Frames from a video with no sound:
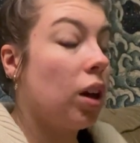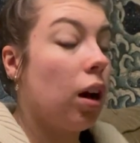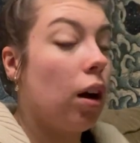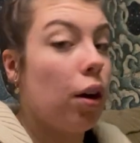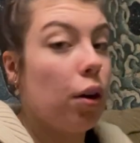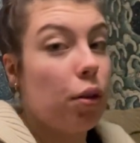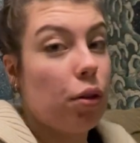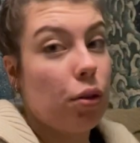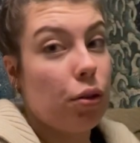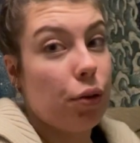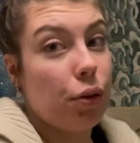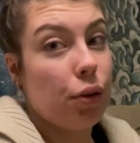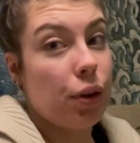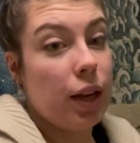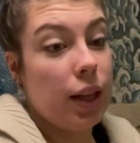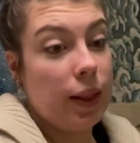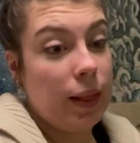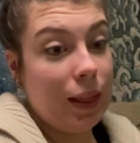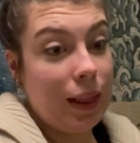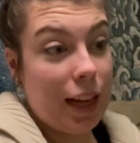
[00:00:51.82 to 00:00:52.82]

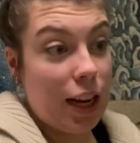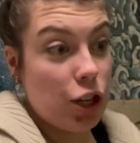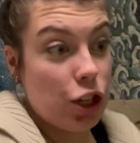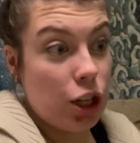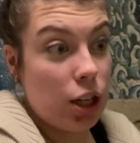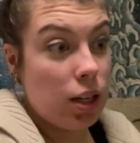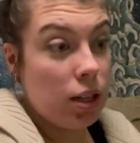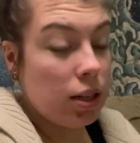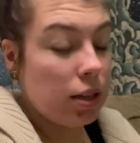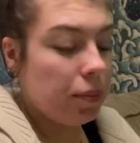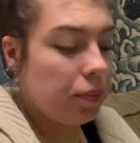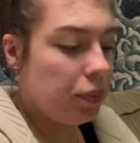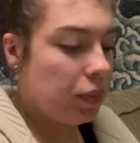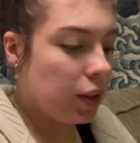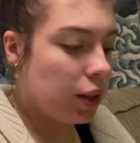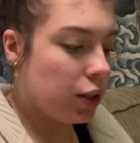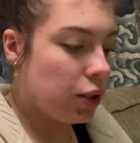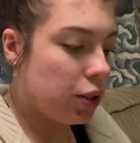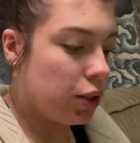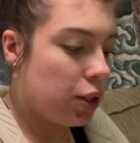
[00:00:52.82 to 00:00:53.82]
Arthurian legend.
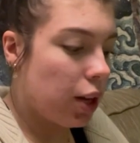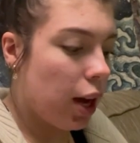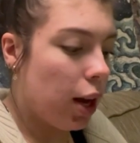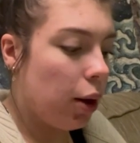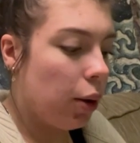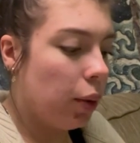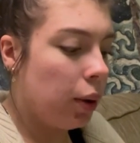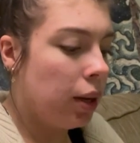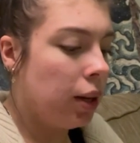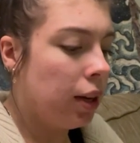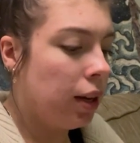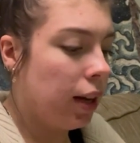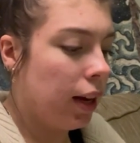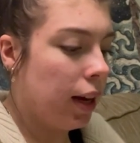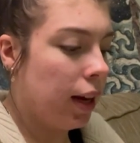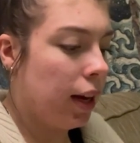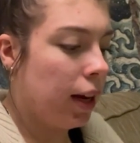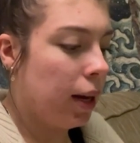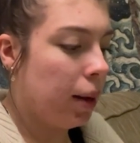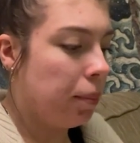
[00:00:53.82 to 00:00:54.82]
So
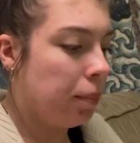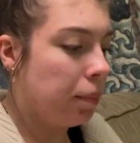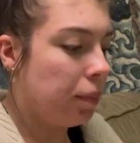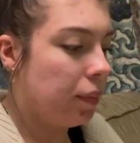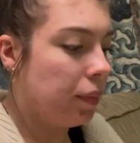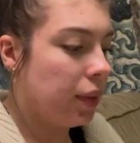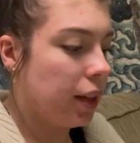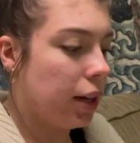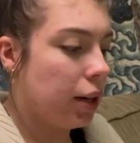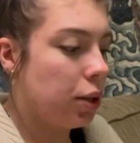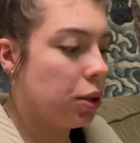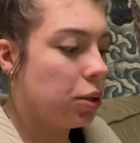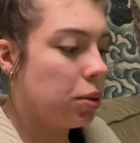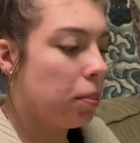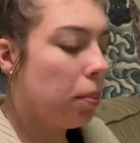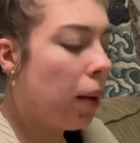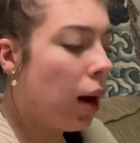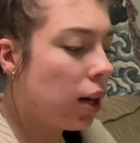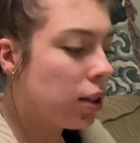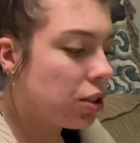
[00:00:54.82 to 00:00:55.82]
there's
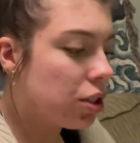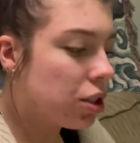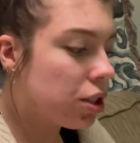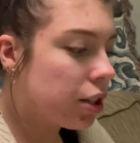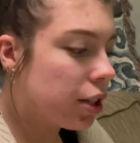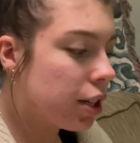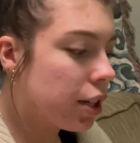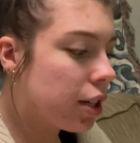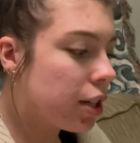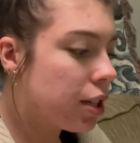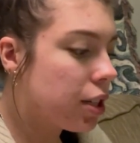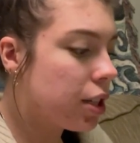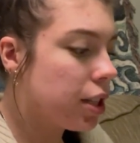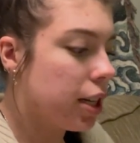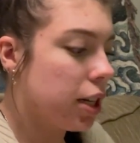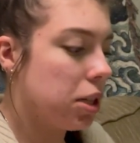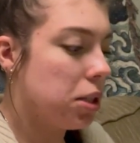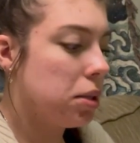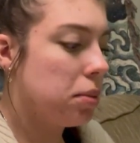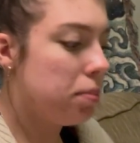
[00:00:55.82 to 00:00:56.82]
monsters,
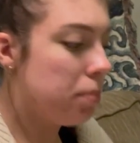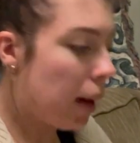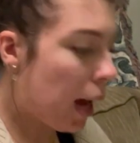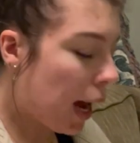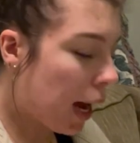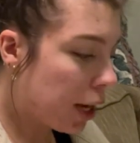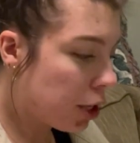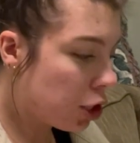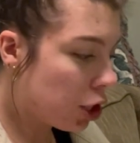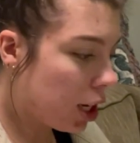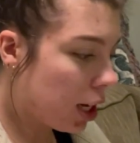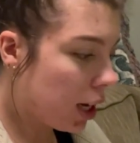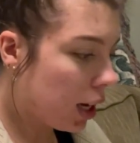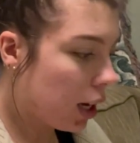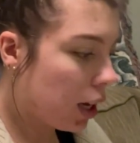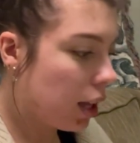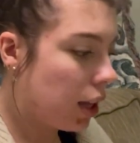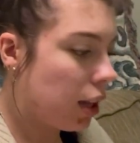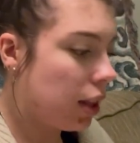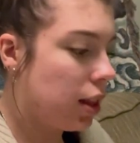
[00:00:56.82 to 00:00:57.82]
there's magic,
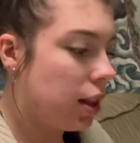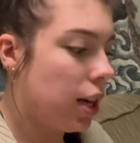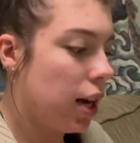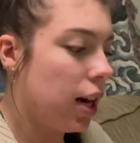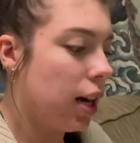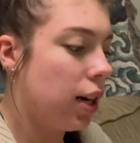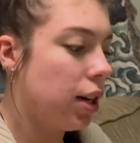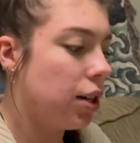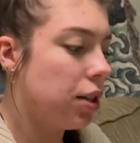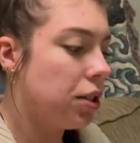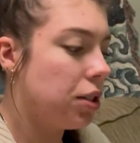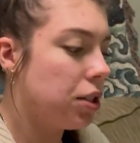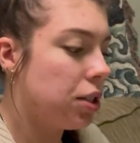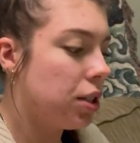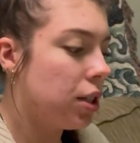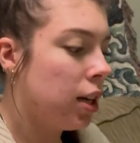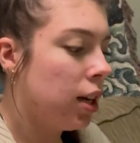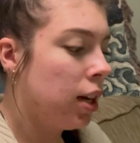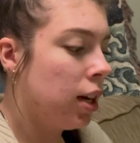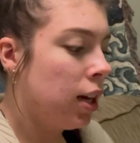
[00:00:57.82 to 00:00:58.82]
there's
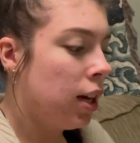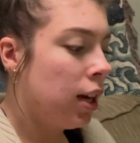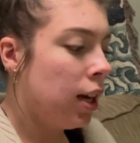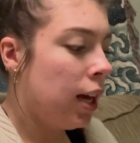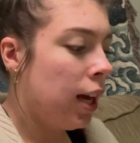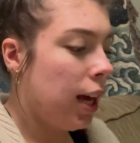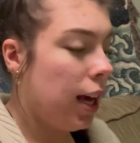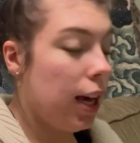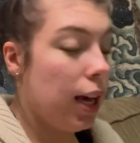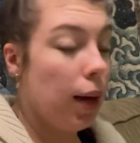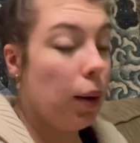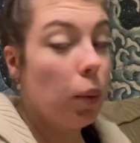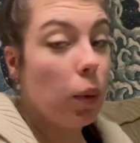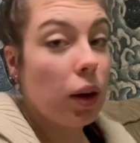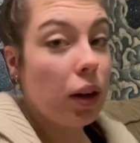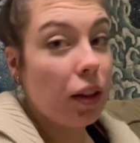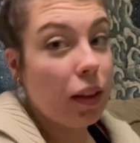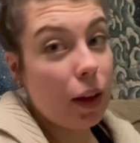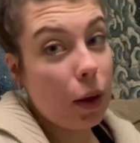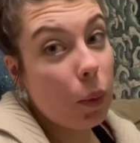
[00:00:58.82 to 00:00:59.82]
a
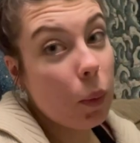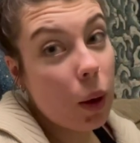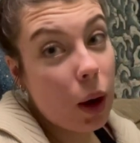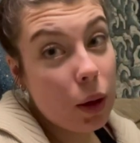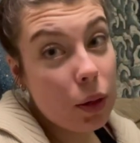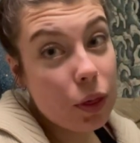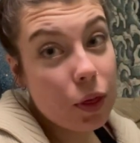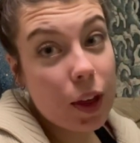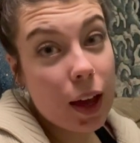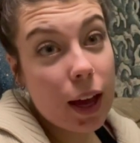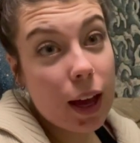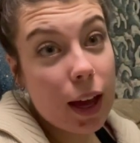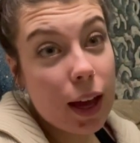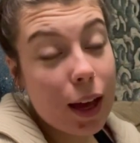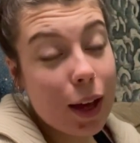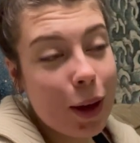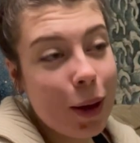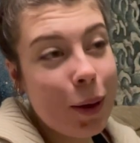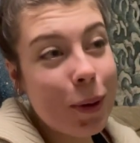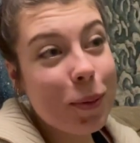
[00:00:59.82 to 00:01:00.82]
will they won't
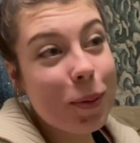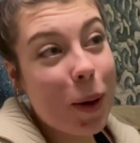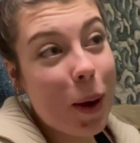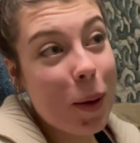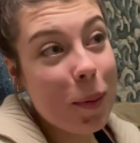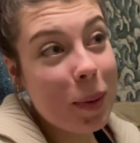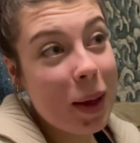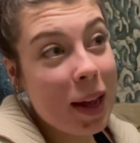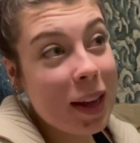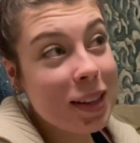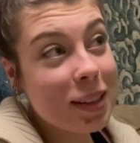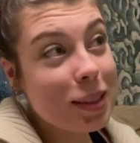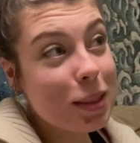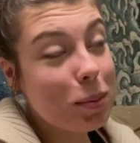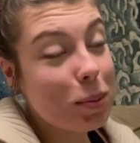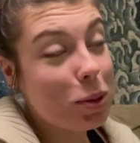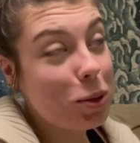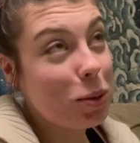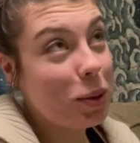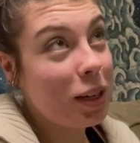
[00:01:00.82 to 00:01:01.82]
they romance
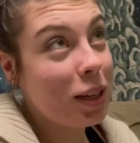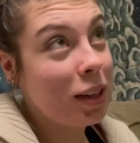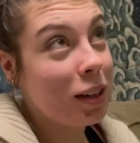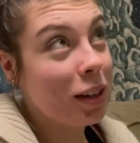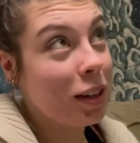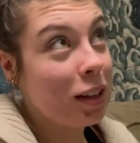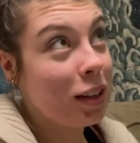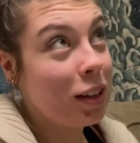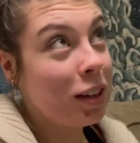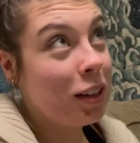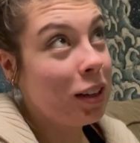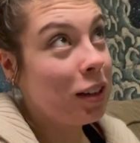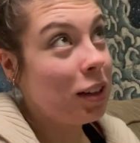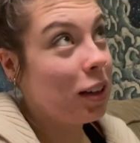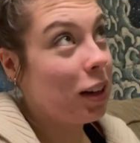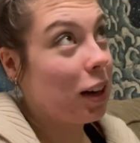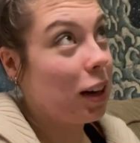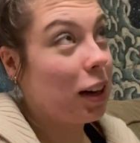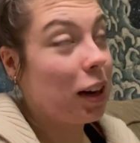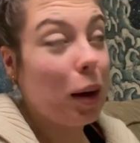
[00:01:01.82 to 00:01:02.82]
between
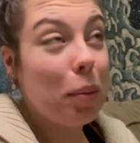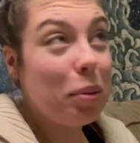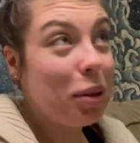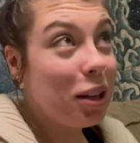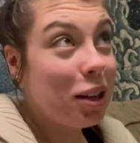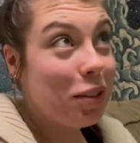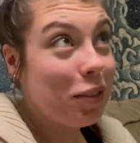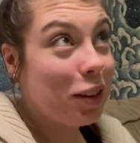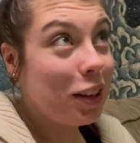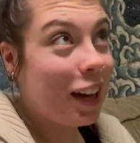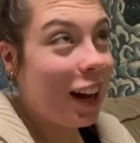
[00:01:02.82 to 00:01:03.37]
a couple of different